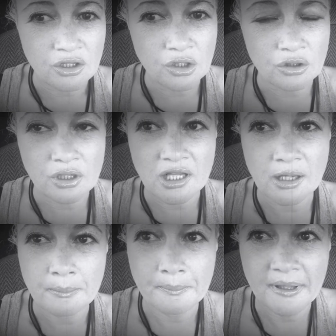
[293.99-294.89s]
you could
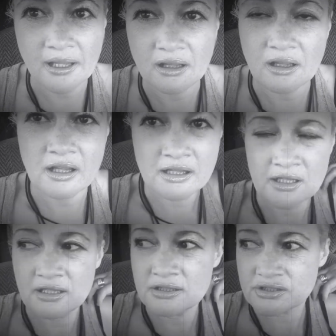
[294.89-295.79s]
come back
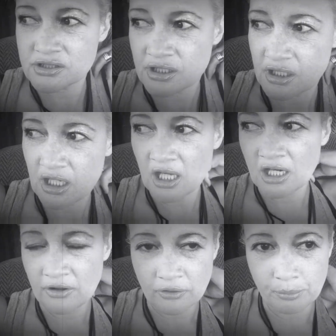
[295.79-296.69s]
as
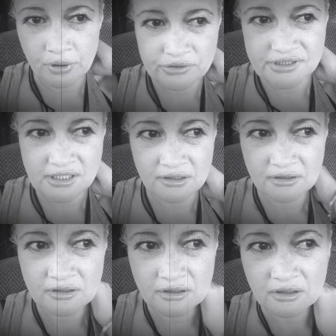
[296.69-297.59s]
another person